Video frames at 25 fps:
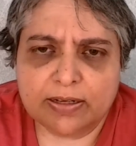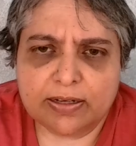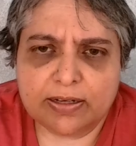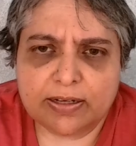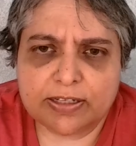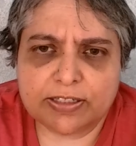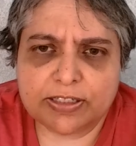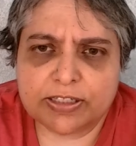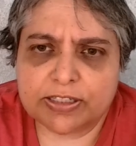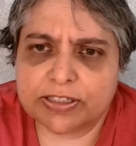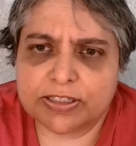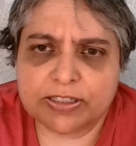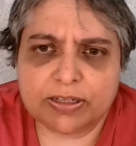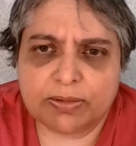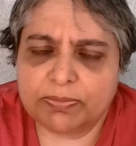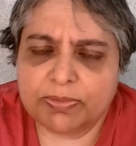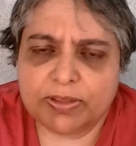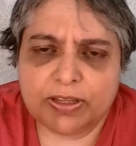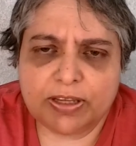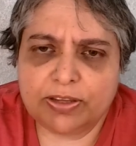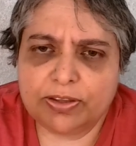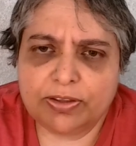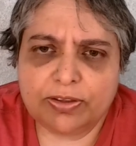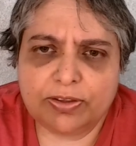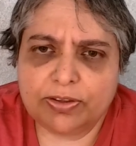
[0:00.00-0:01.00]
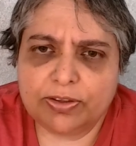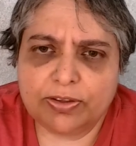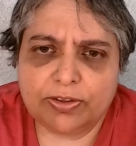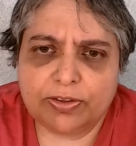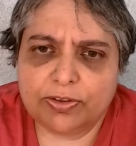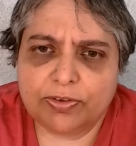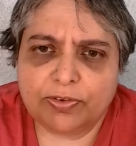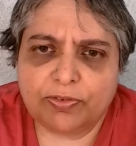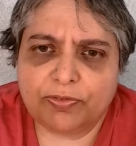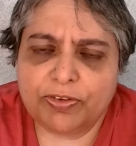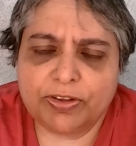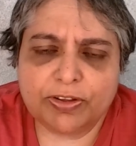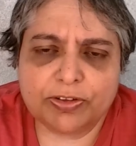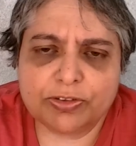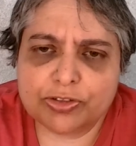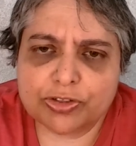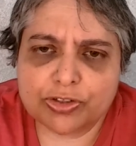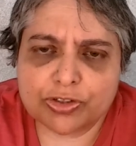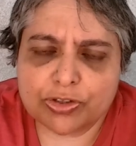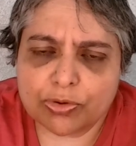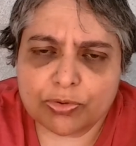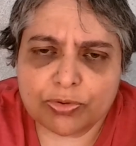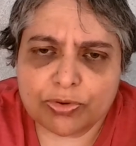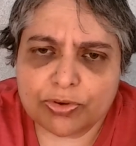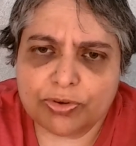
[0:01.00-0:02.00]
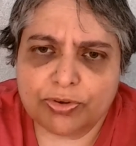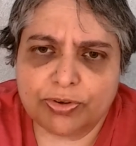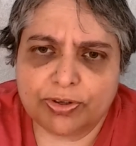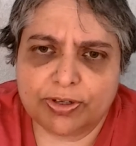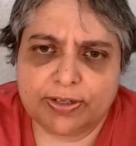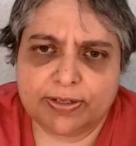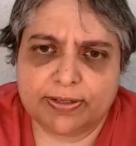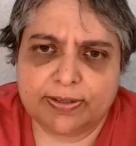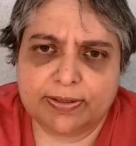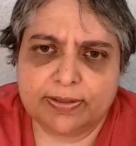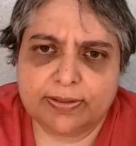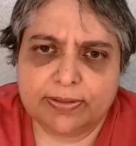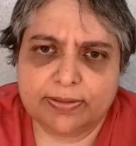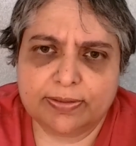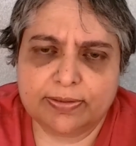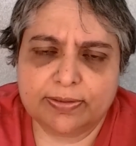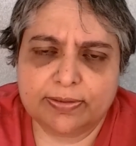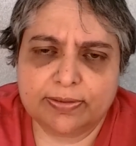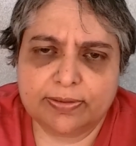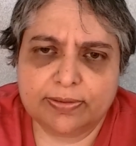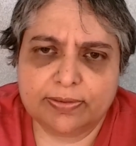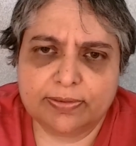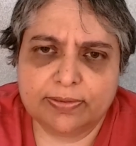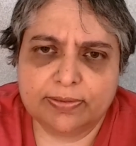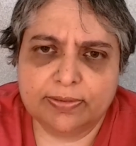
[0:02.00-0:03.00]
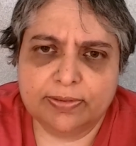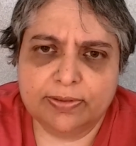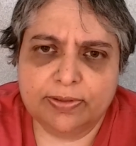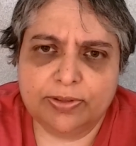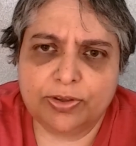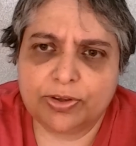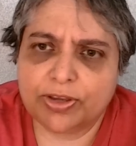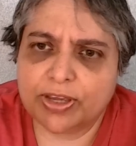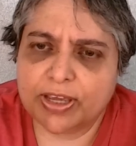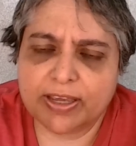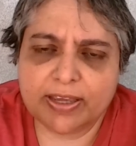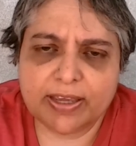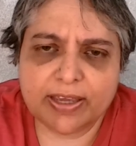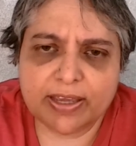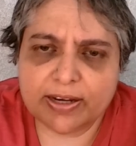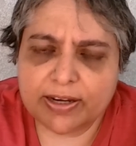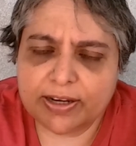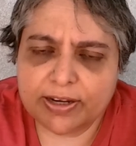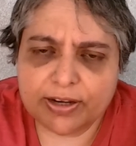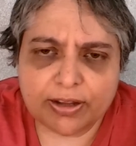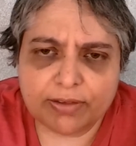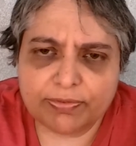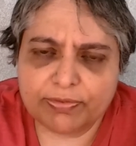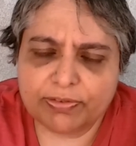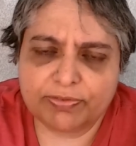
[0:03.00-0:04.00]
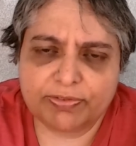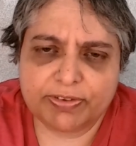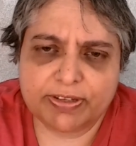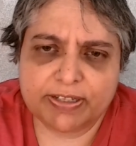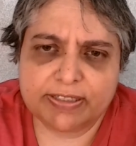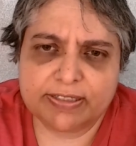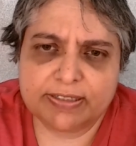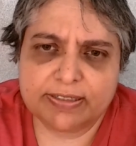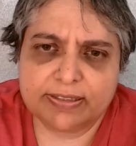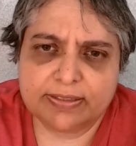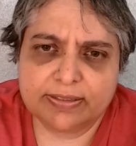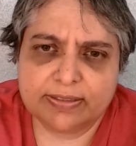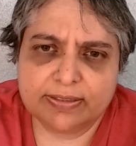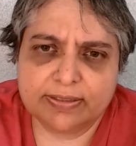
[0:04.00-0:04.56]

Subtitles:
this is something you feel so good? You can't get enough of it.